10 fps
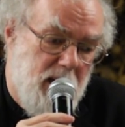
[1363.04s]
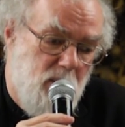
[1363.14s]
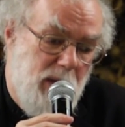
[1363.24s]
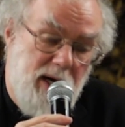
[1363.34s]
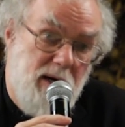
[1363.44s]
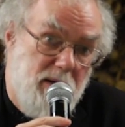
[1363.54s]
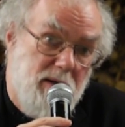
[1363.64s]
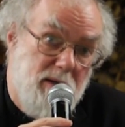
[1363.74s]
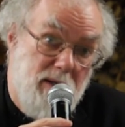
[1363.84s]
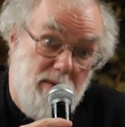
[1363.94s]
where
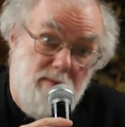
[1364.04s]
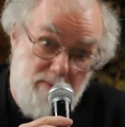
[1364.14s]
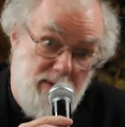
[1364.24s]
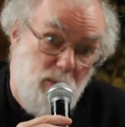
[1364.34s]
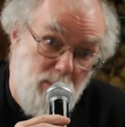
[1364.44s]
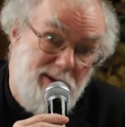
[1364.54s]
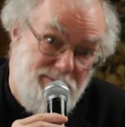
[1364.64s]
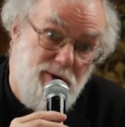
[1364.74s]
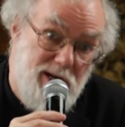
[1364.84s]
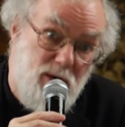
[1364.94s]
there would be
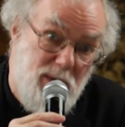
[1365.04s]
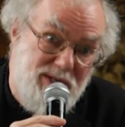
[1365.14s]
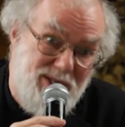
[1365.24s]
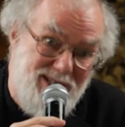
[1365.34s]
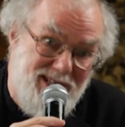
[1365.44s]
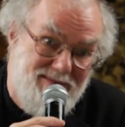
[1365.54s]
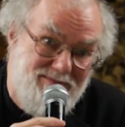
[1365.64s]
free questioning,